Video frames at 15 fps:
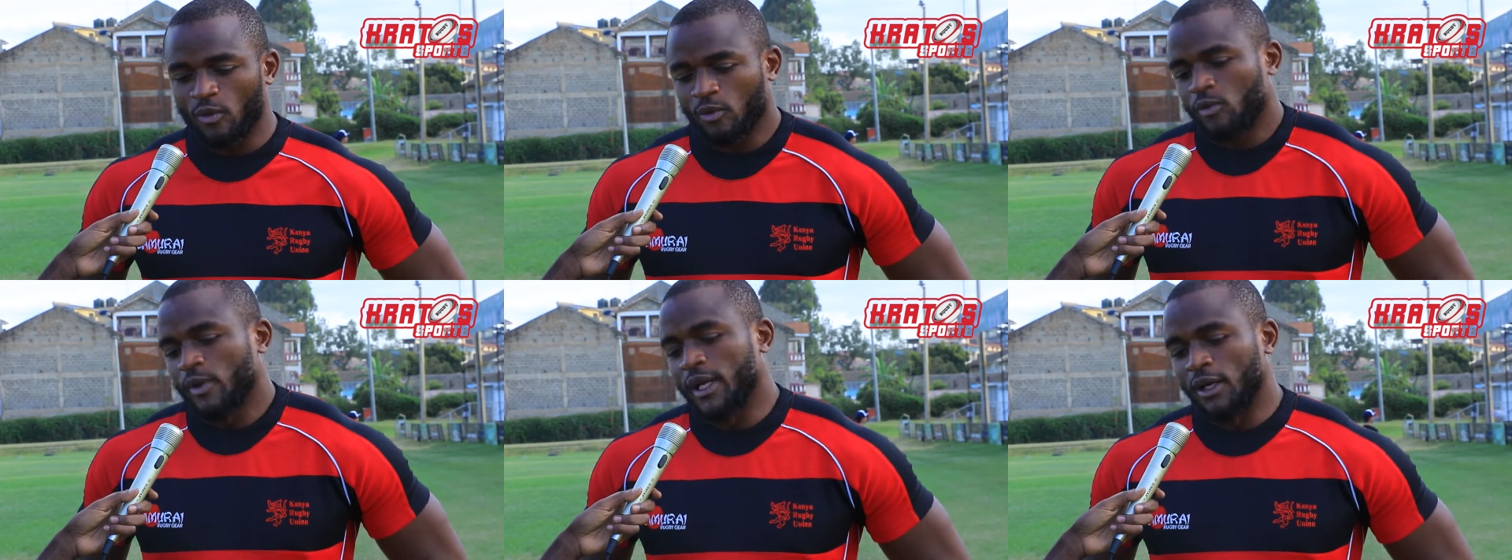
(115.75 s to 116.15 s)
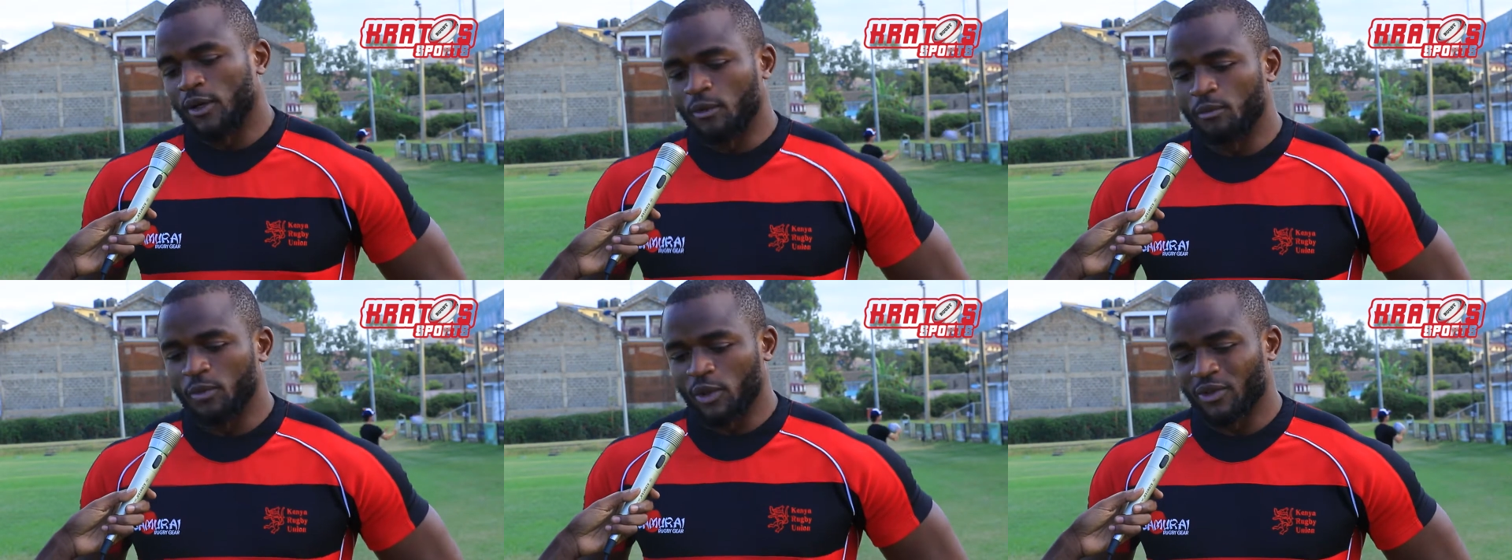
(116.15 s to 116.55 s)
quite a
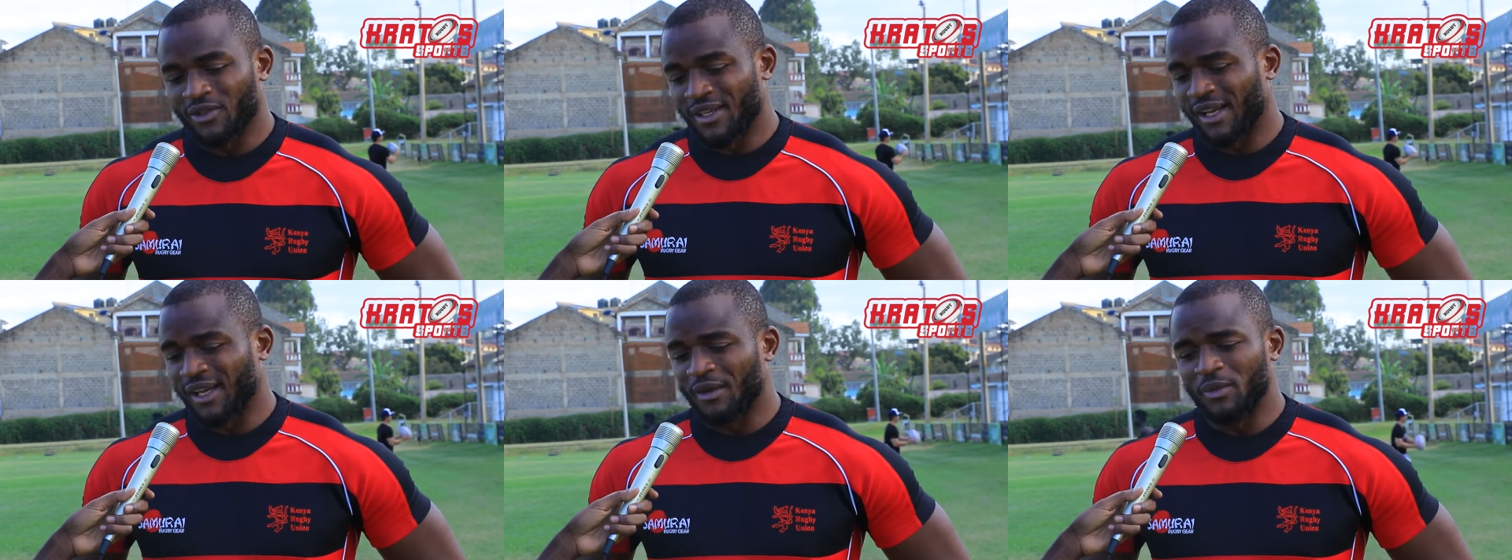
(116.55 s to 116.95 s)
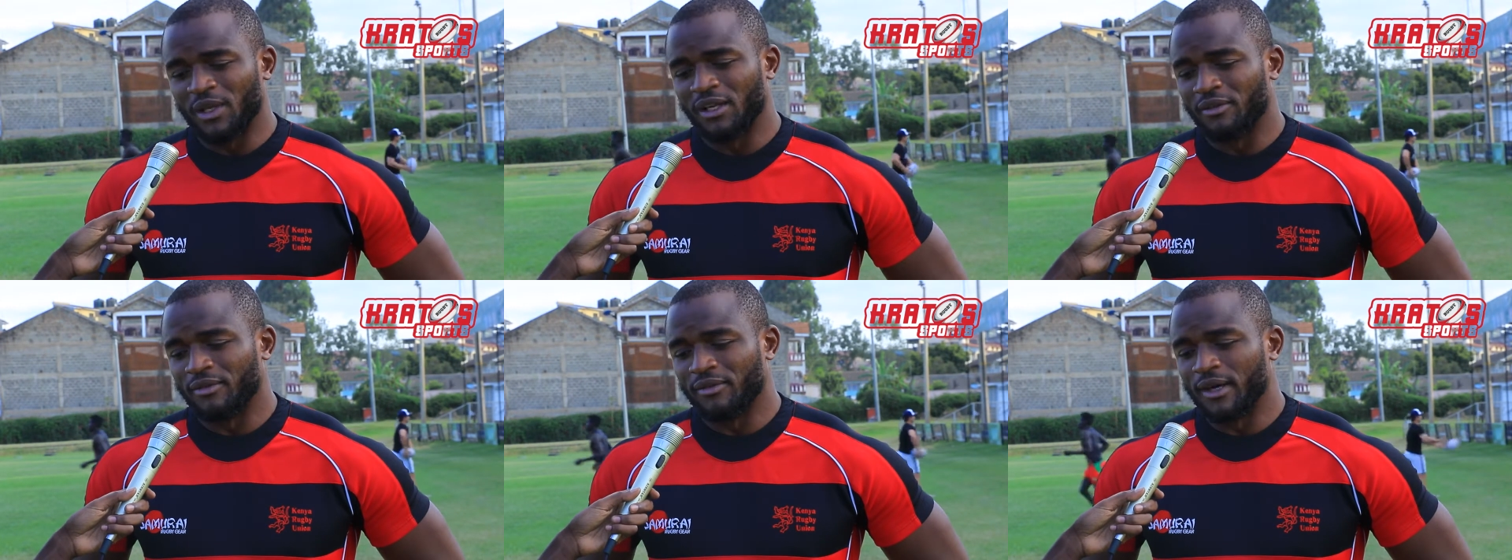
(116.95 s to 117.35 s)
lot because, like, I
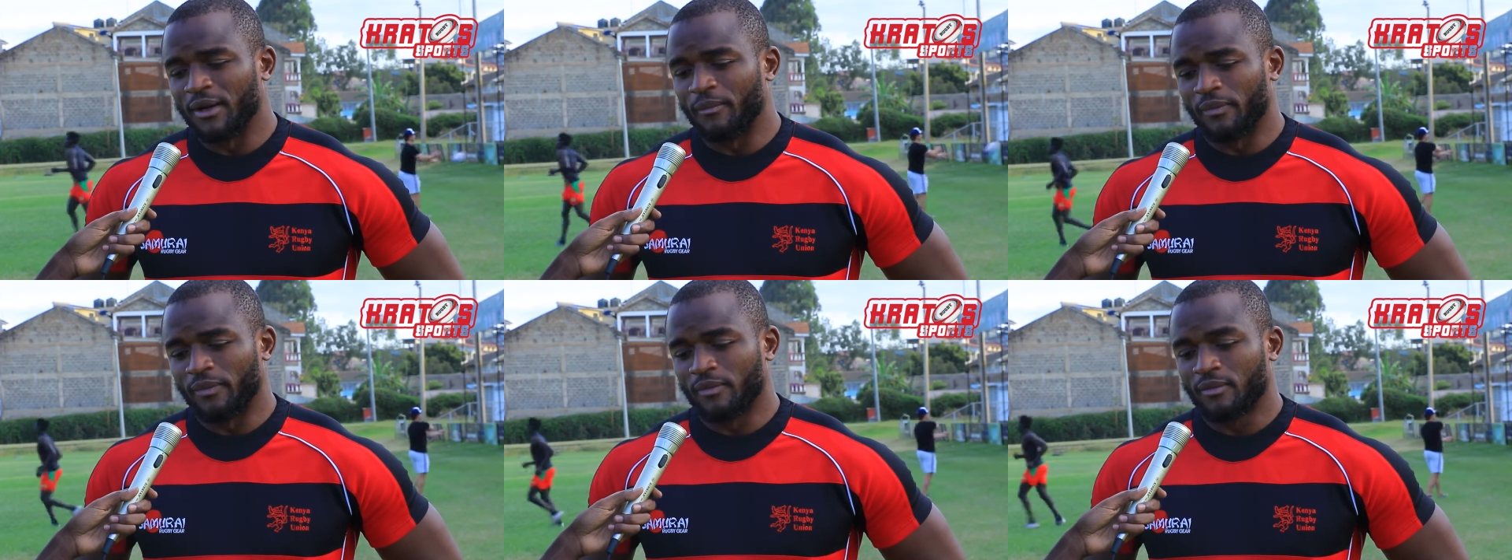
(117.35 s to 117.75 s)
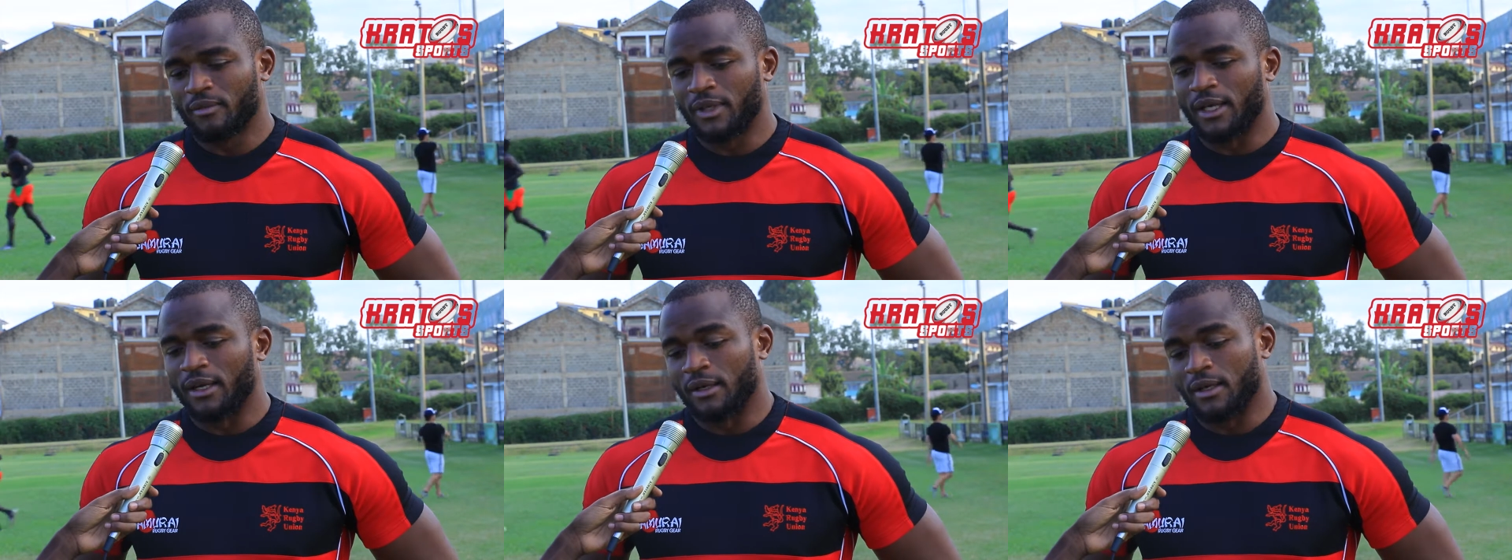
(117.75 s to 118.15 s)
believe, um,
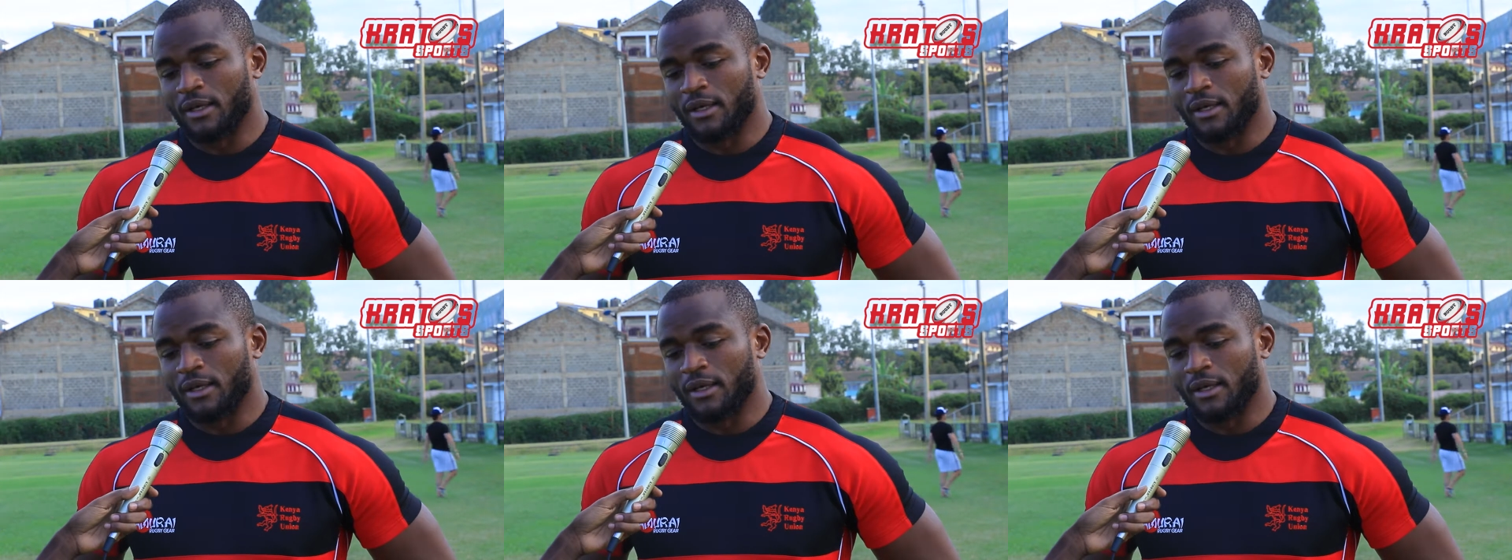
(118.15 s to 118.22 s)
yeah,